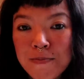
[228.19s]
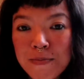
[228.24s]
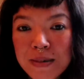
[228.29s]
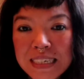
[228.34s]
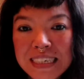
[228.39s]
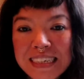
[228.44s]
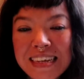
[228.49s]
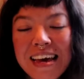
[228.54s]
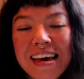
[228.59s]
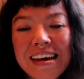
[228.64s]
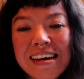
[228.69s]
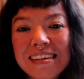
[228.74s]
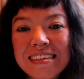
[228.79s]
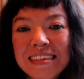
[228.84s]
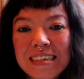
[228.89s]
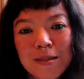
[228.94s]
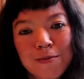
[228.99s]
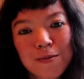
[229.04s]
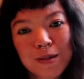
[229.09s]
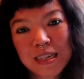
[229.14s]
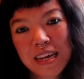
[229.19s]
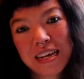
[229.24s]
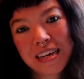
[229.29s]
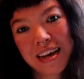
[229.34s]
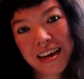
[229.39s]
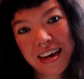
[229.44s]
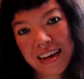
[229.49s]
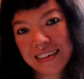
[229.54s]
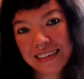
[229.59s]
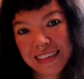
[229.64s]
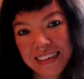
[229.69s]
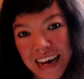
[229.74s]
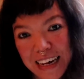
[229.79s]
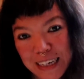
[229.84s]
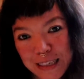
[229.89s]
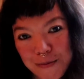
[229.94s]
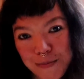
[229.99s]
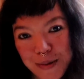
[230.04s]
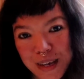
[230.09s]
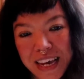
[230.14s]
mistake, and that's what
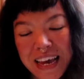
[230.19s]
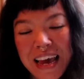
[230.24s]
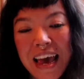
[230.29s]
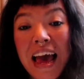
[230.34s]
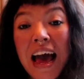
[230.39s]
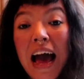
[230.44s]
excite me.